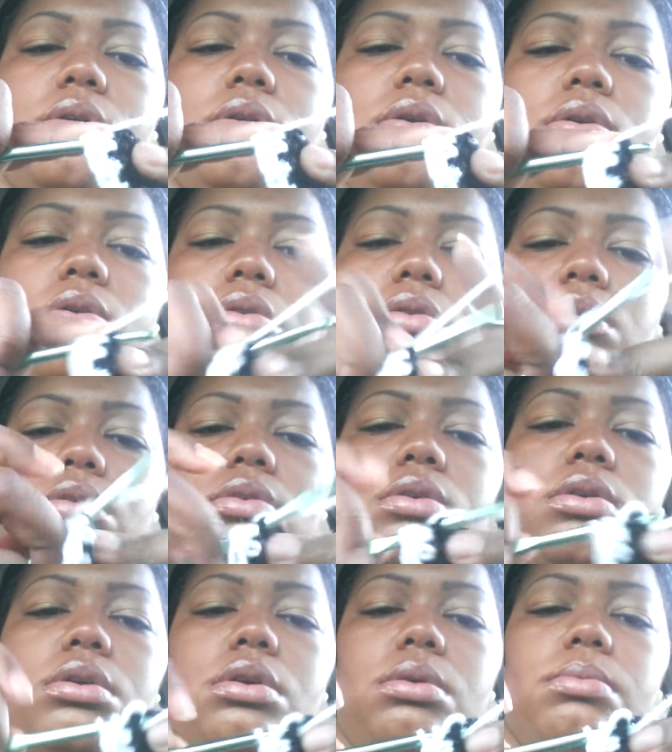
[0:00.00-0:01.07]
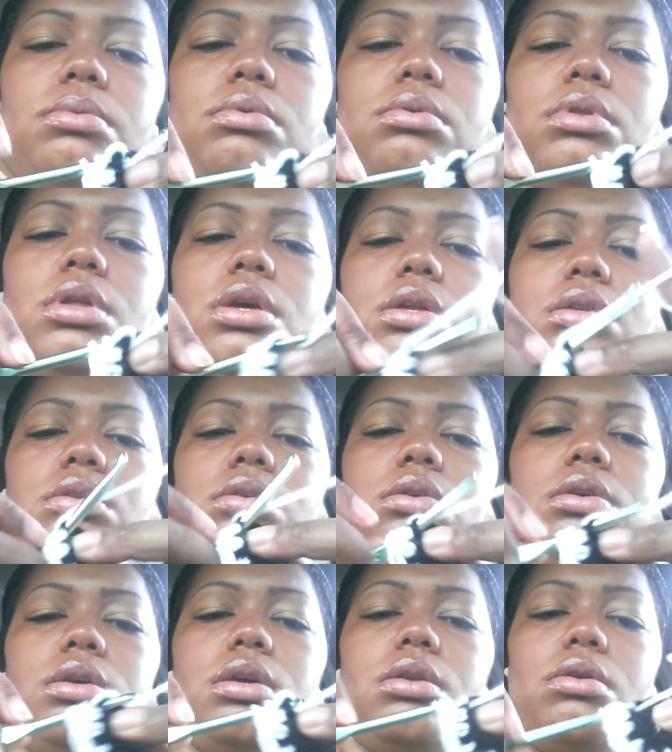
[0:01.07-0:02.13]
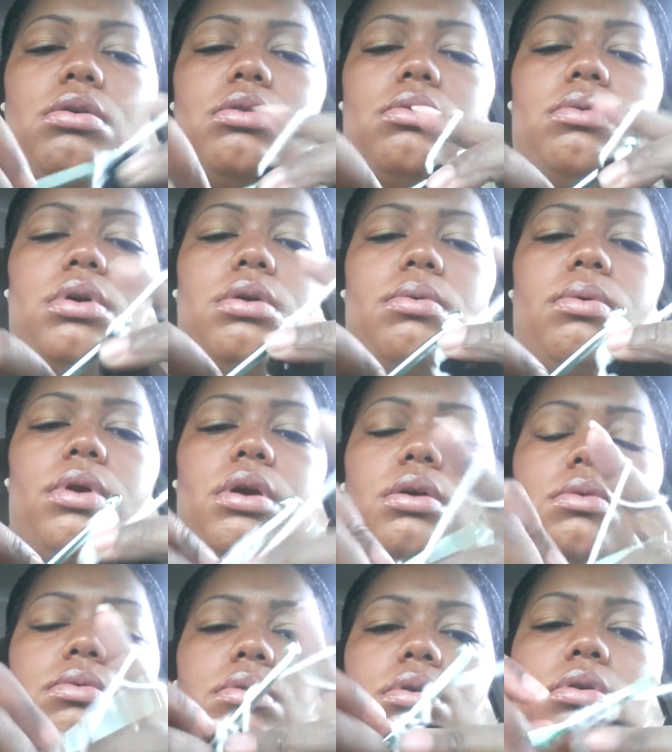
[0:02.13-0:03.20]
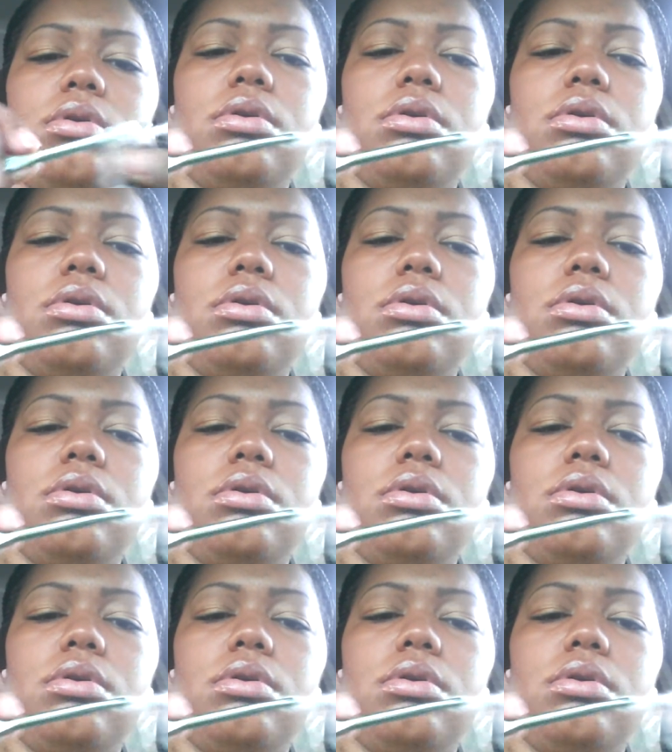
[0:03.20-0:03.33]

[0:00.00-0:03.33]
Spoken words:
And you're just going to keep doing that until you get all the way around.